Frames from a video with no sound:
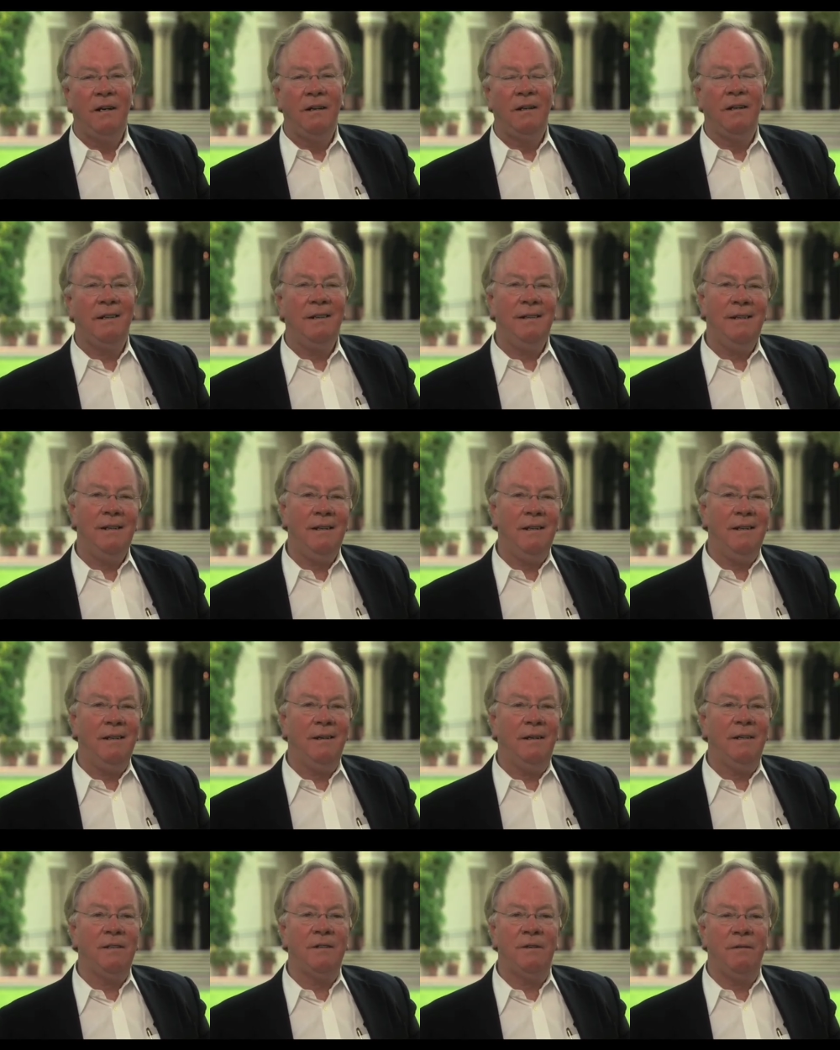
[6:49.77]
then I think the
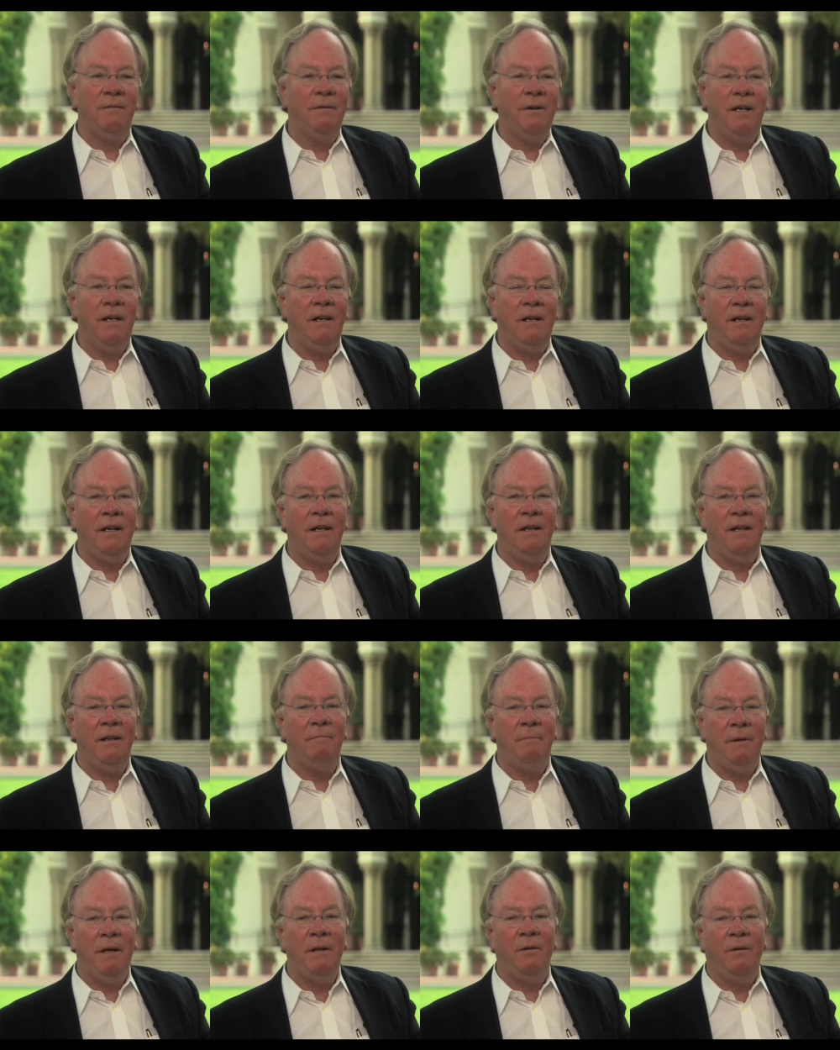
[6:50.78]
odds are very high that
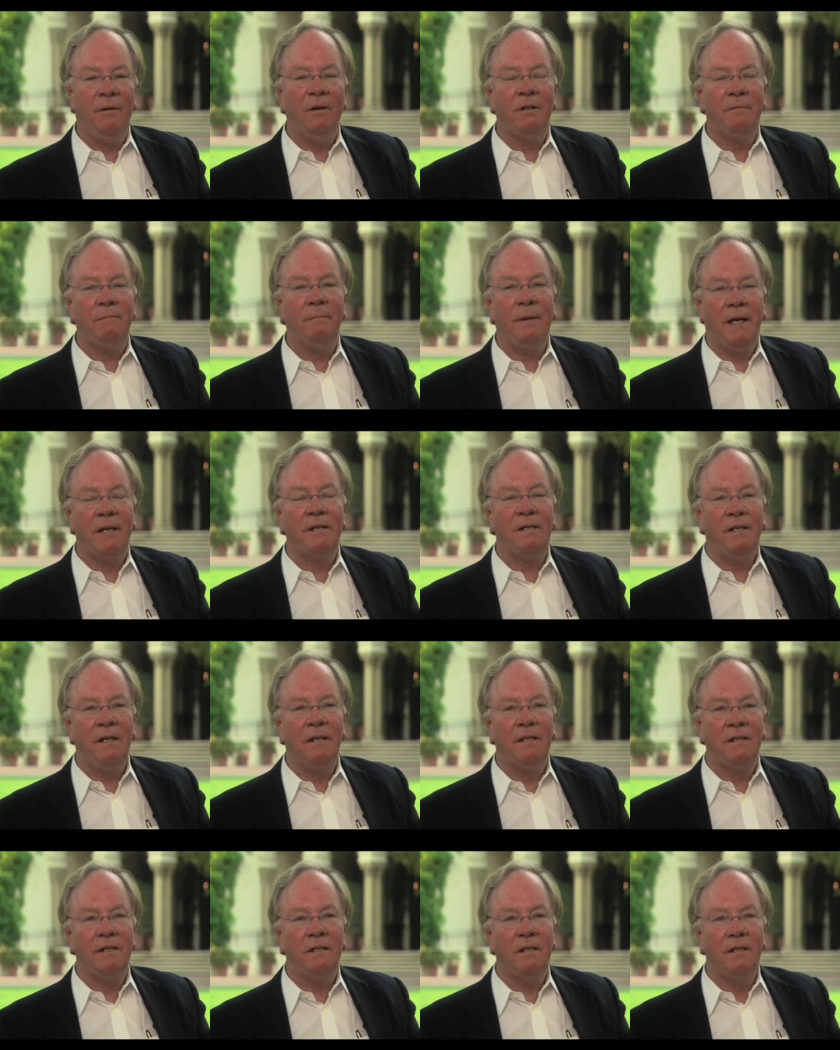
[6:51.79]
peak oil is past
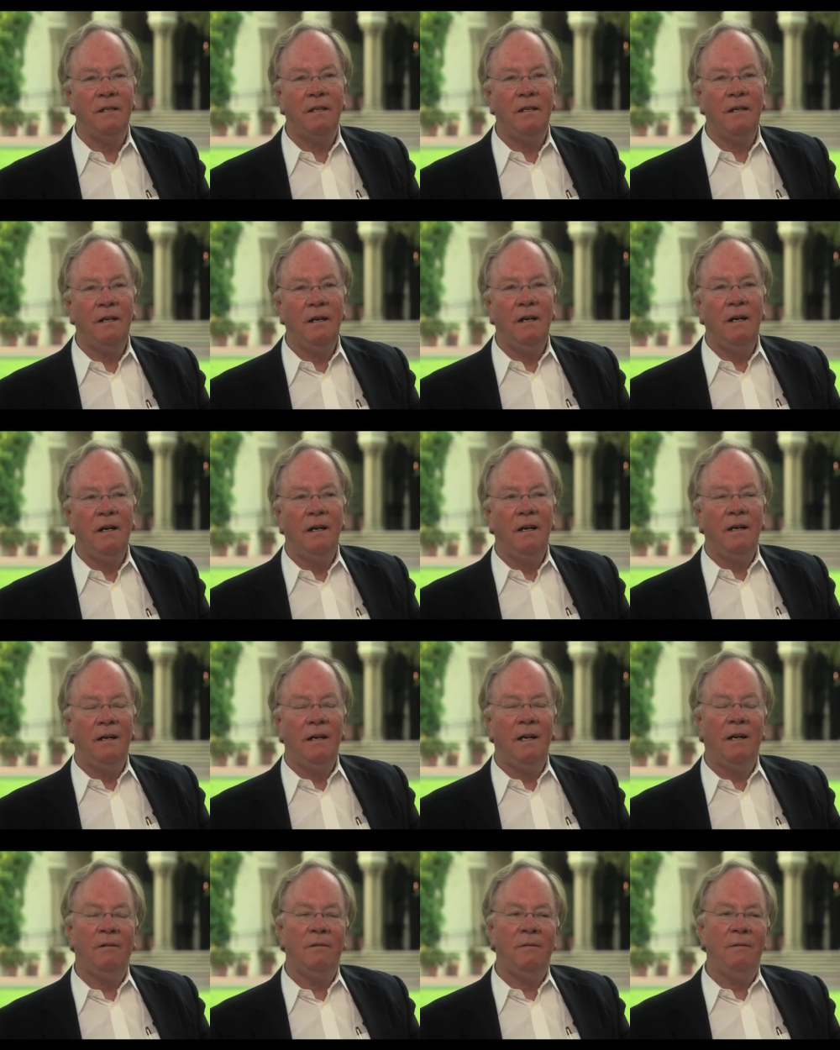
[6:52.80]
tense.
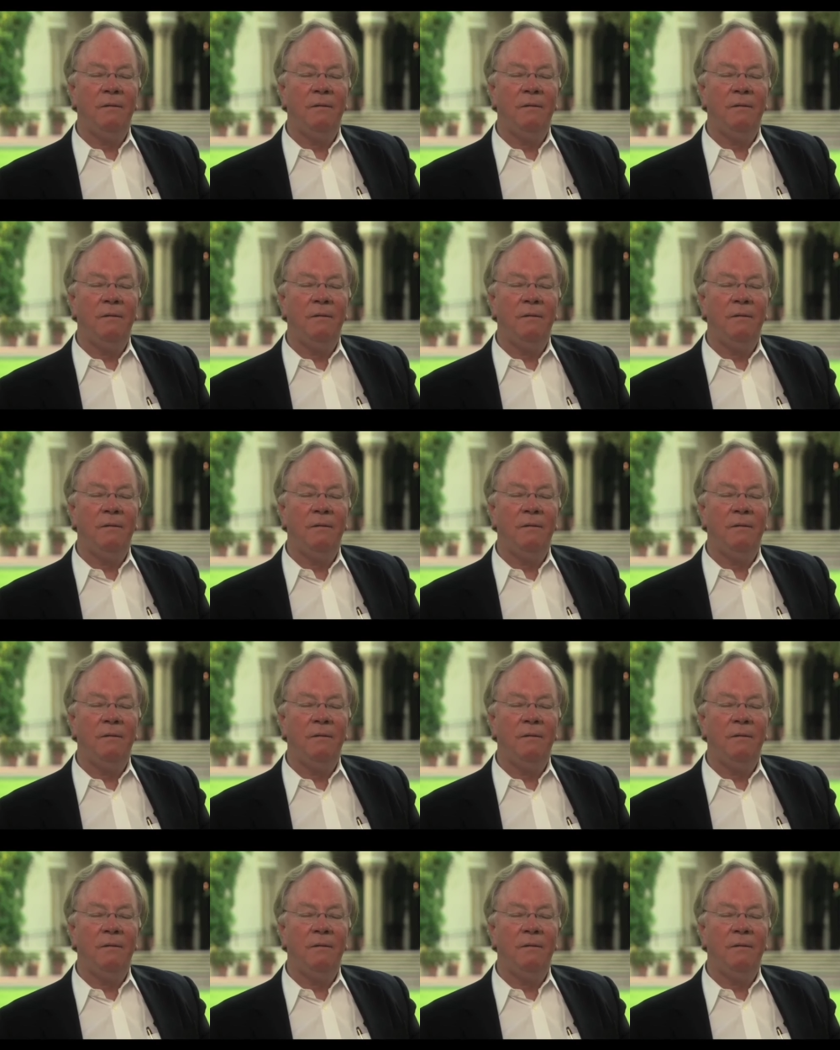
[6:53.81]
Now,